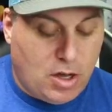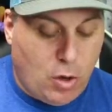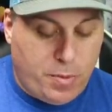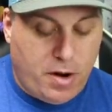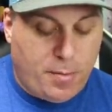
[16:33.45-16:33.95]

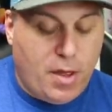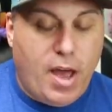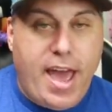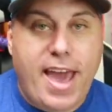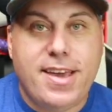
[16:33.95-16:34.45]
Open up.
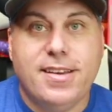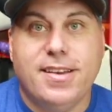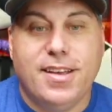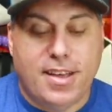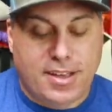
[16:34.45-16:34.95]
Hey,
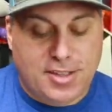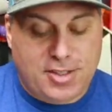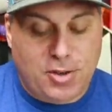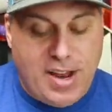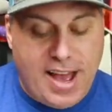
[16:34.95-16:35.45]

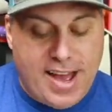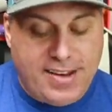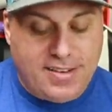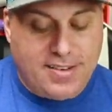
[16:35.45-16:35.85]
Sudan!